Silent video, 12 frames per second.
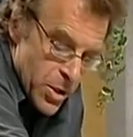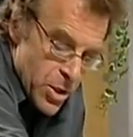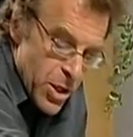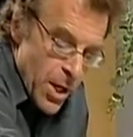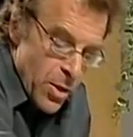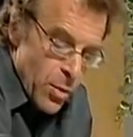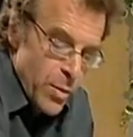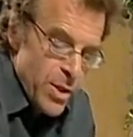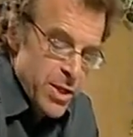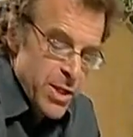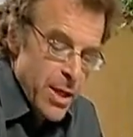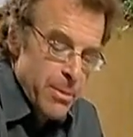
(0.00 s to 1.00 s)
Giallo,
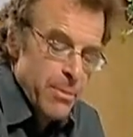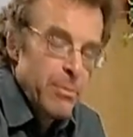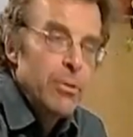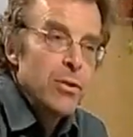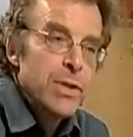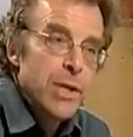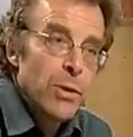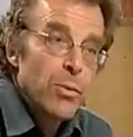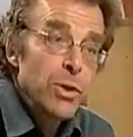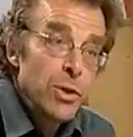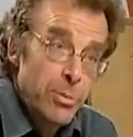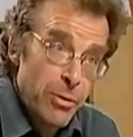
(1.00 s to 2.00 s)
which type of music
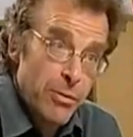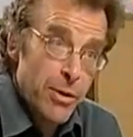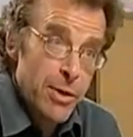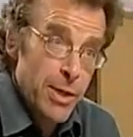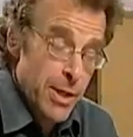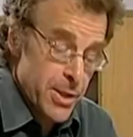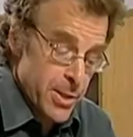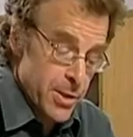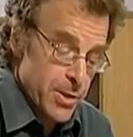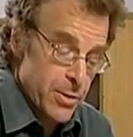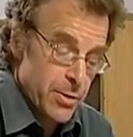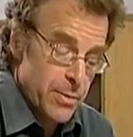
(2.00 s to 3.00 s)
would you prefer to listen
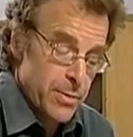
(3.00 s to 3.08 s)
to?